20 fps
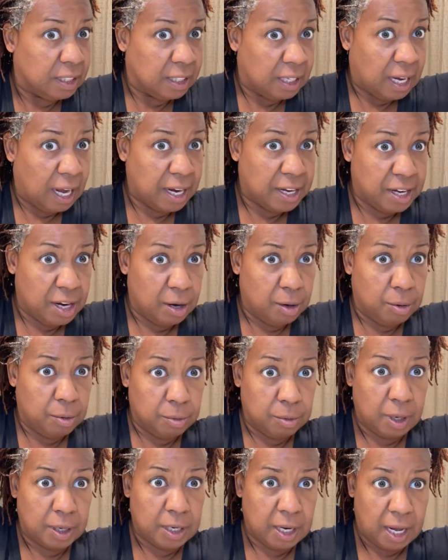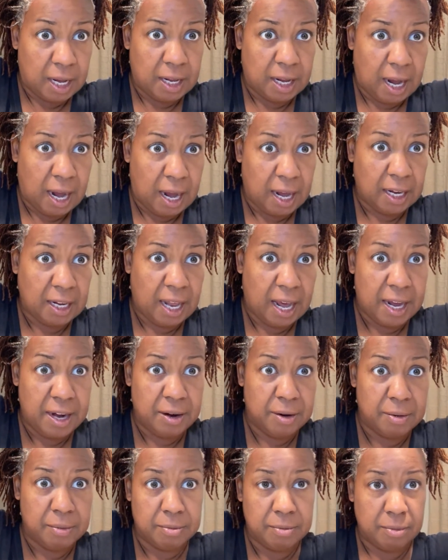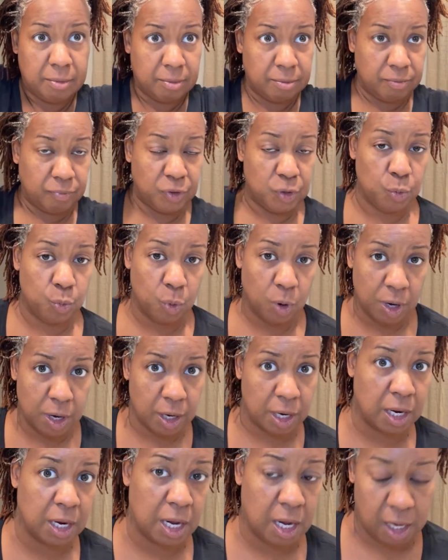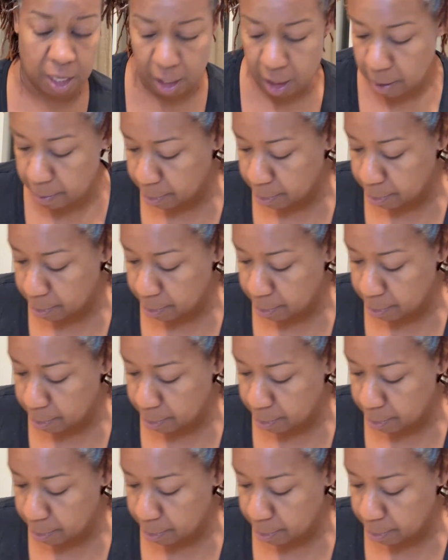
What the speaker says: I don't highlight them. You want to